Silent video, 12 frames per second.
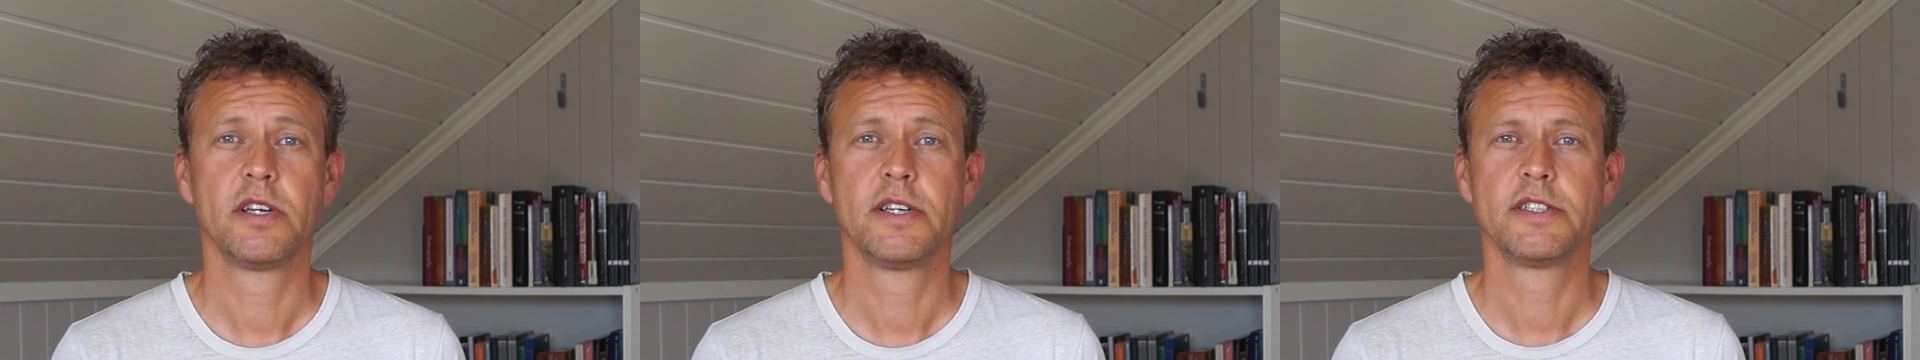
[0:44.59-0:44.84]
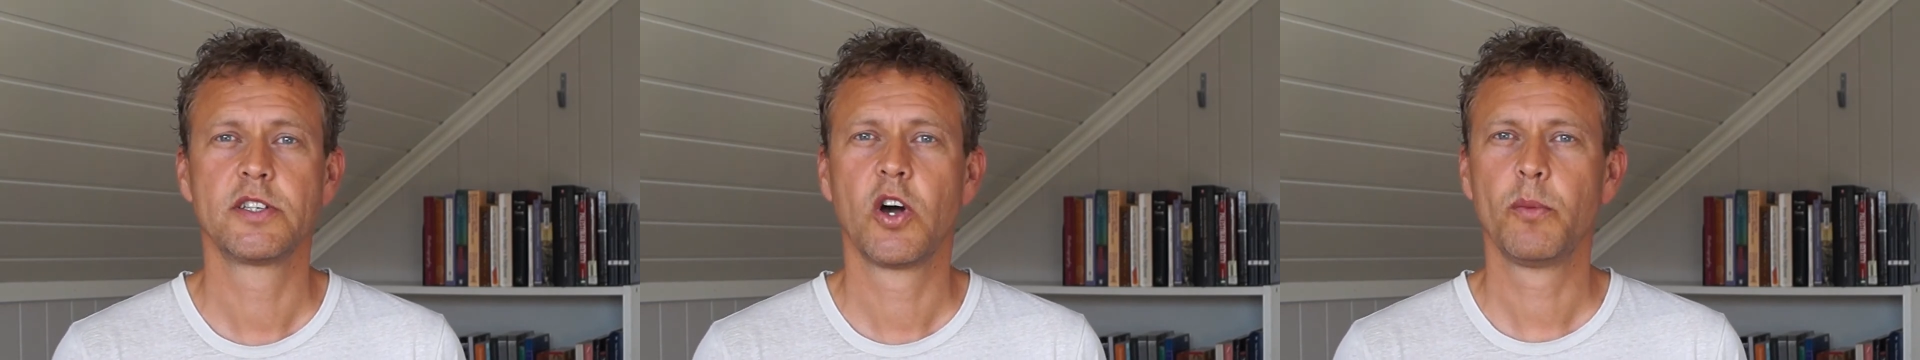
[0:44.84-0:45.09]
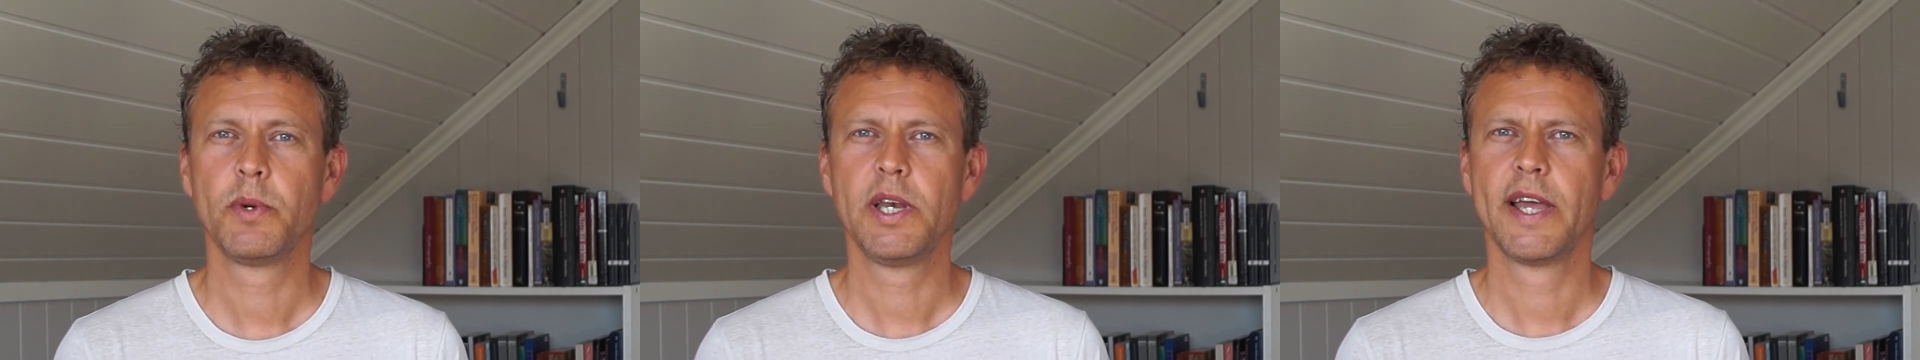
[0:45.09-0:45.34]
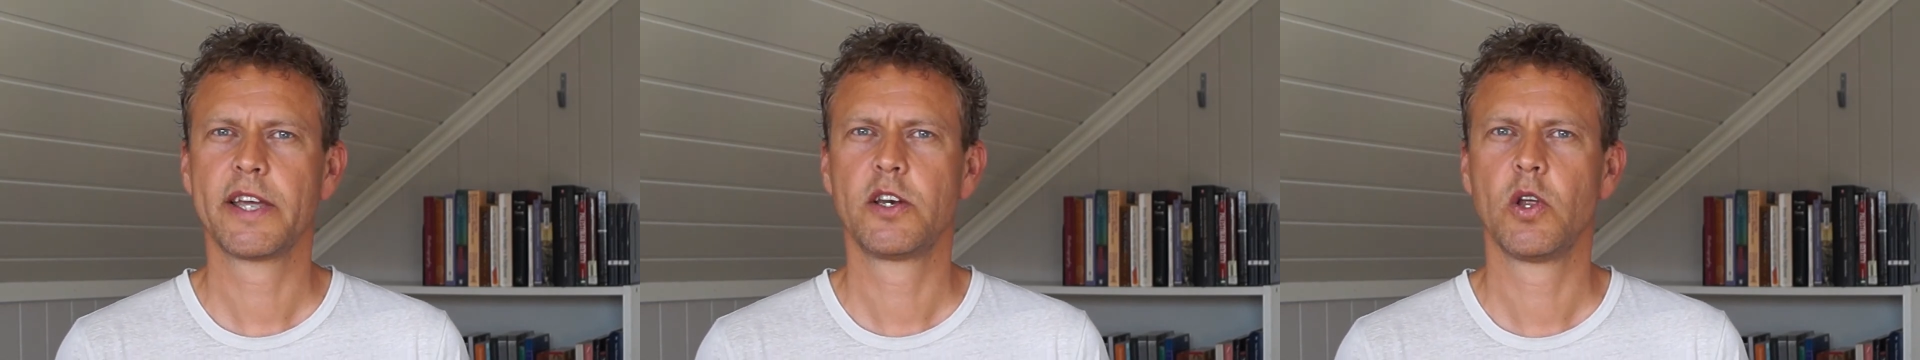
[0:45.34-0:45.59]
He's commonly
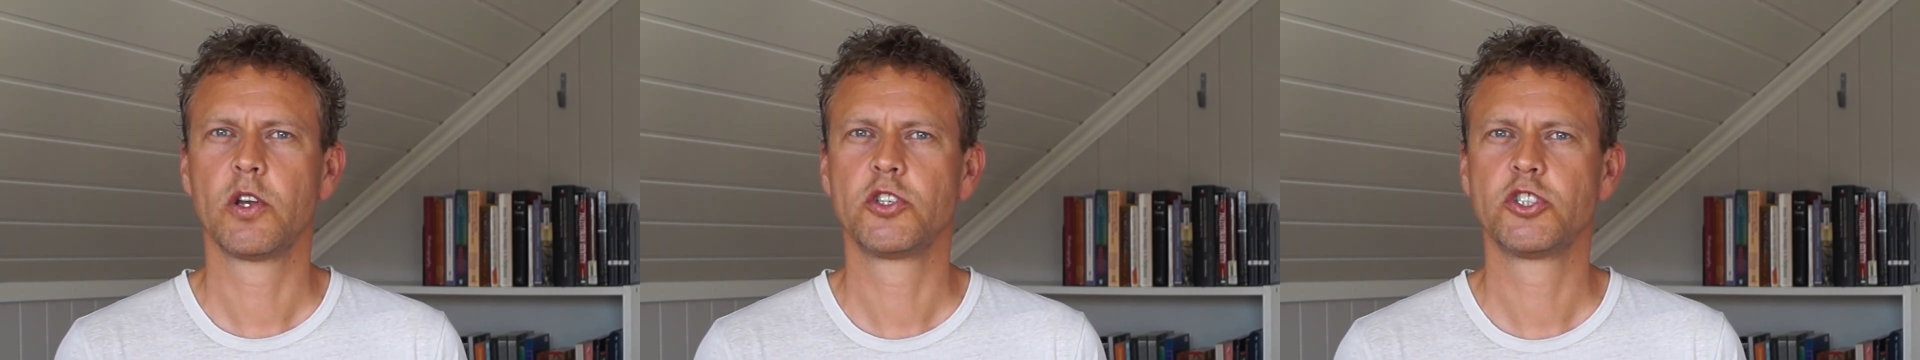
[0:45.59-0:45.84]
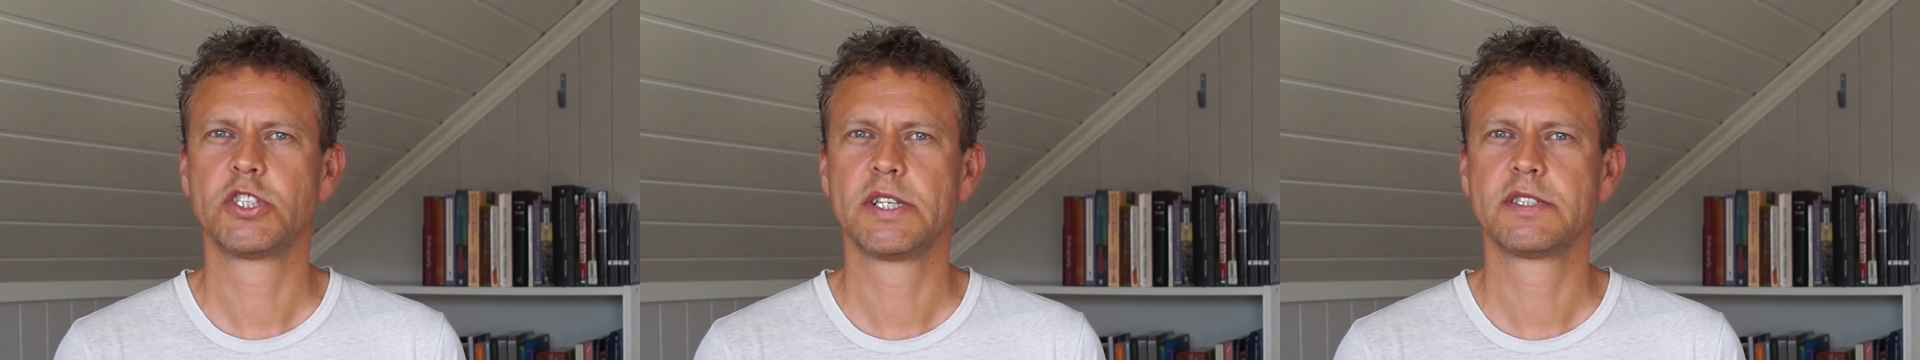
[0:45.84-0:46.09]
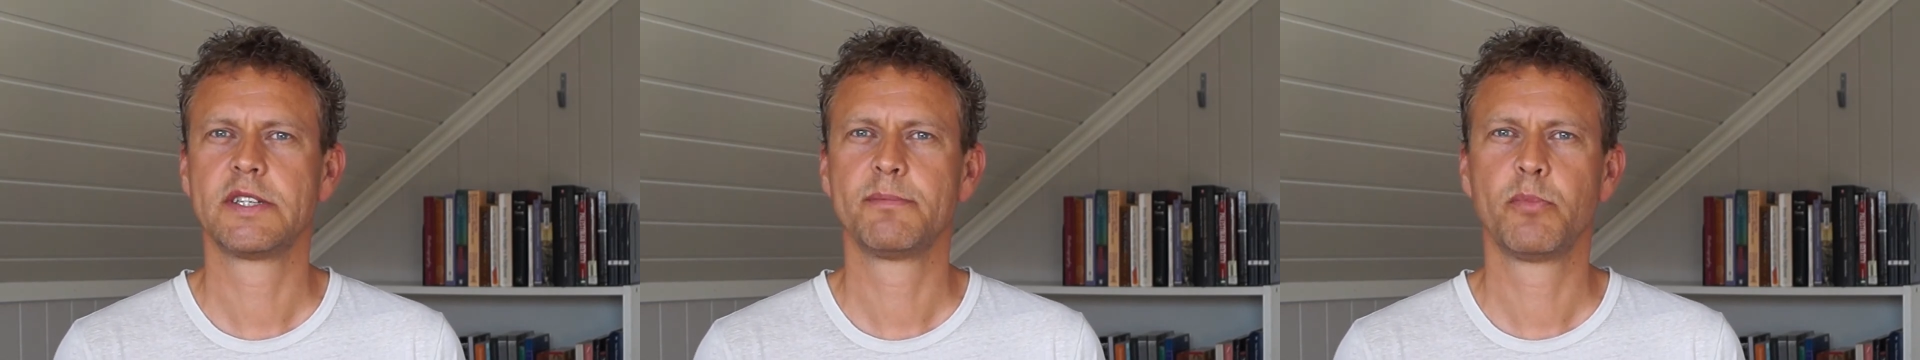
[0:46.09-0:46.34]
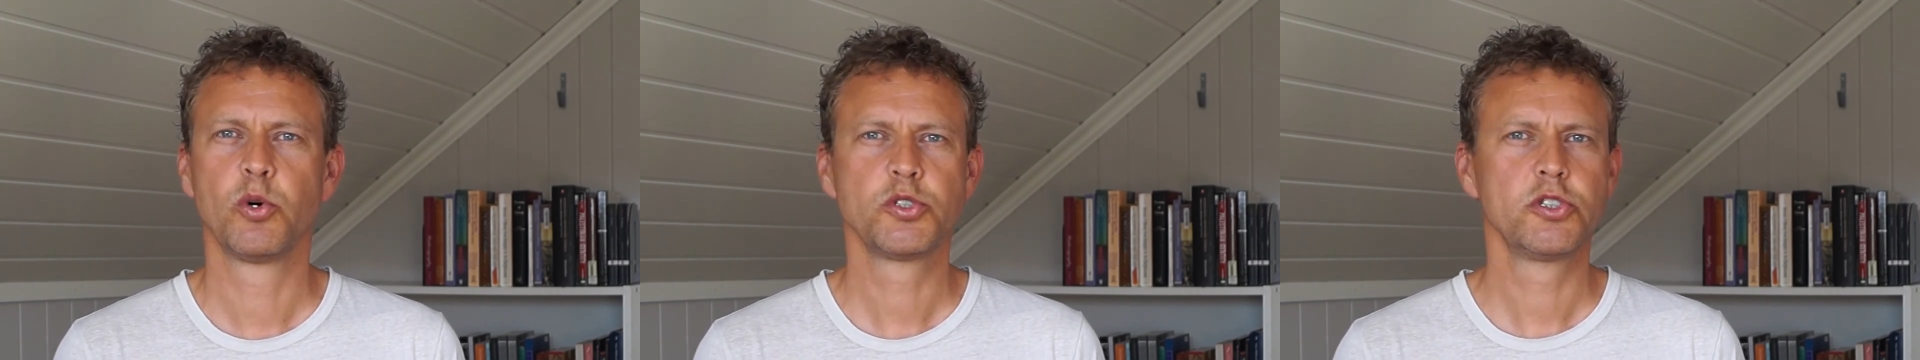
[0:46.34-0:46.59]
acknowledged as an
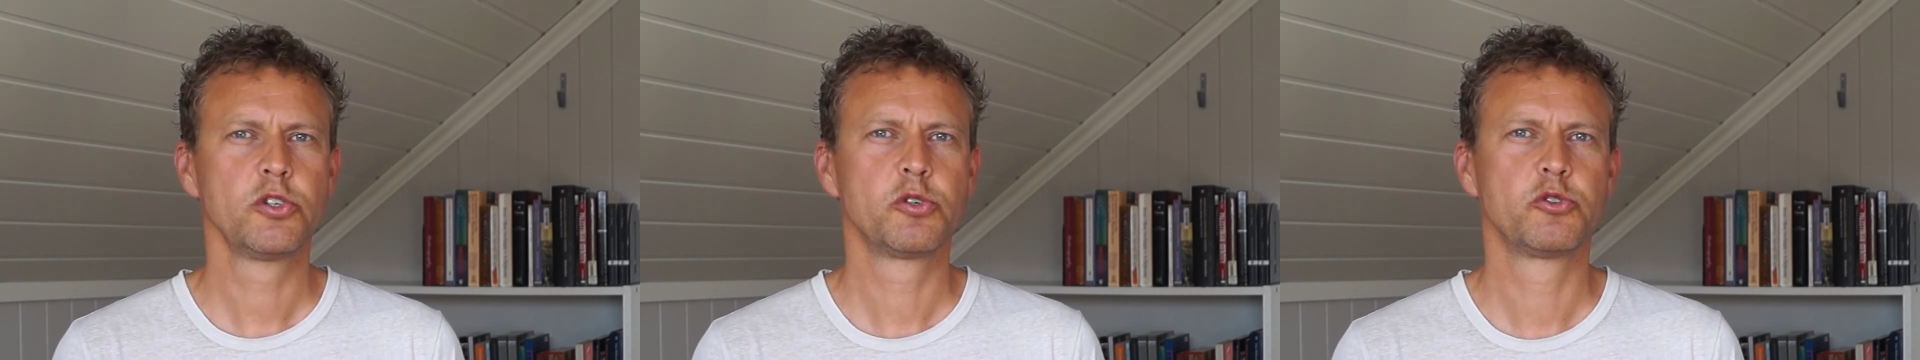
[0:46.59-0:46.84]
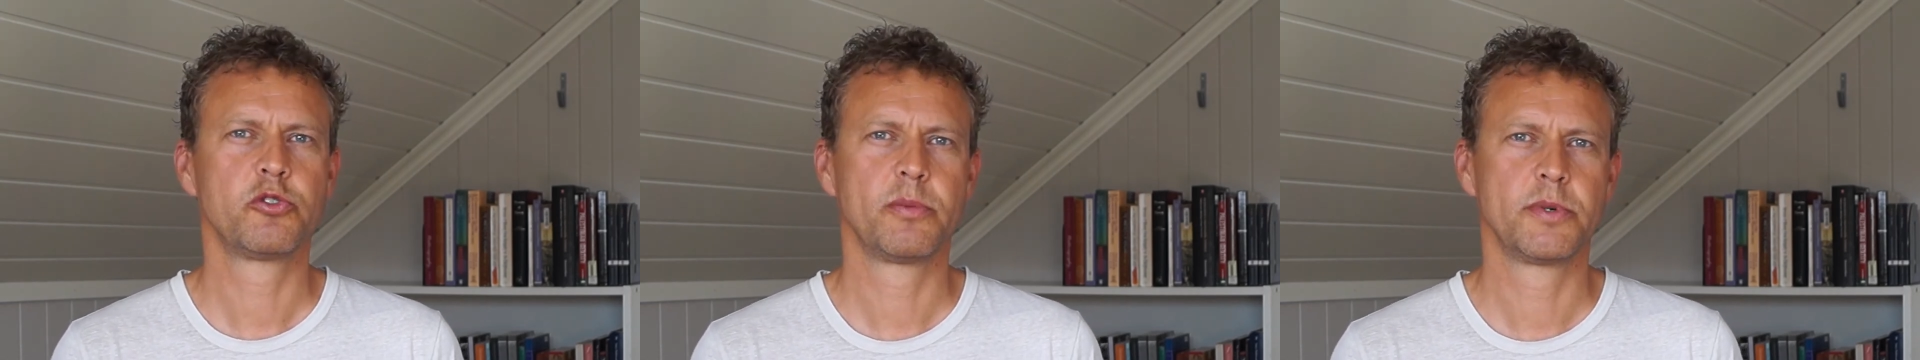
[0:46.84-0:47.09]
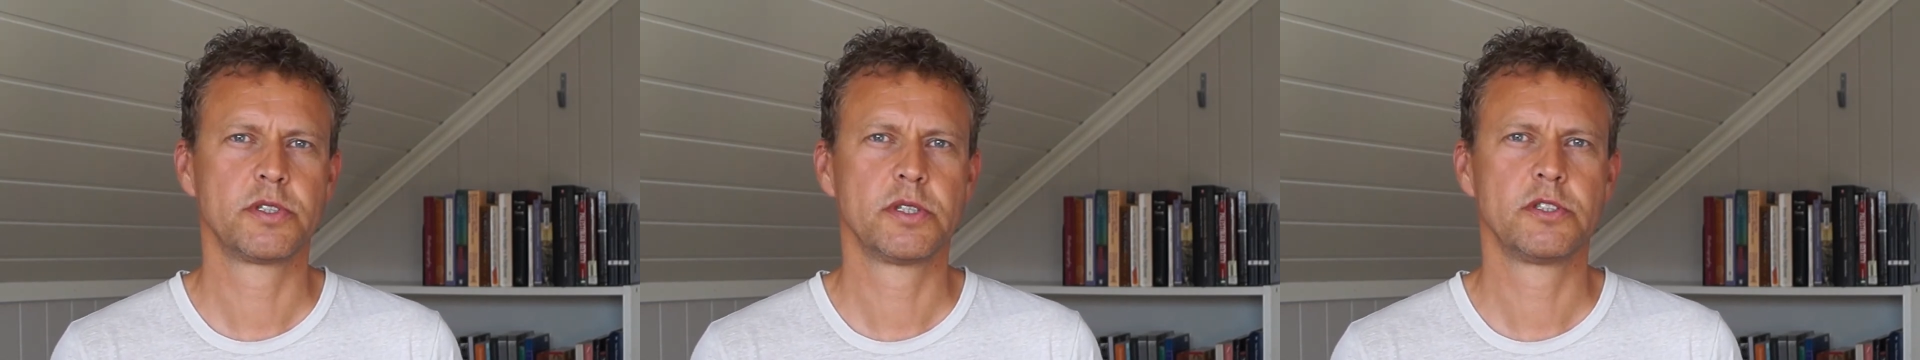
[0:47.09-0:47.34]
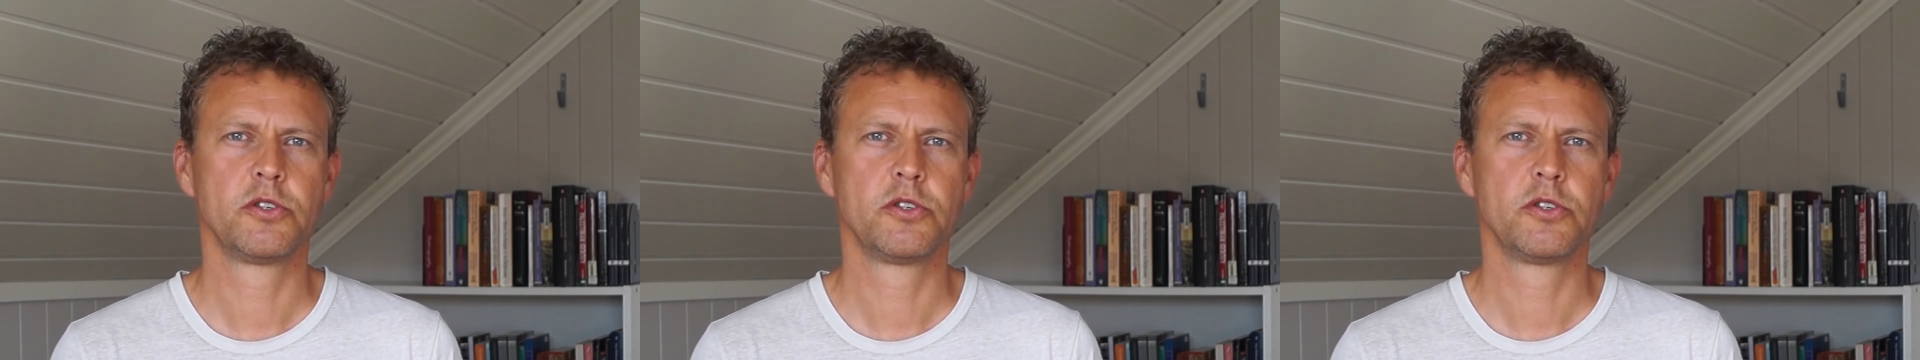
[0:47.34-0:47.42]
important contributor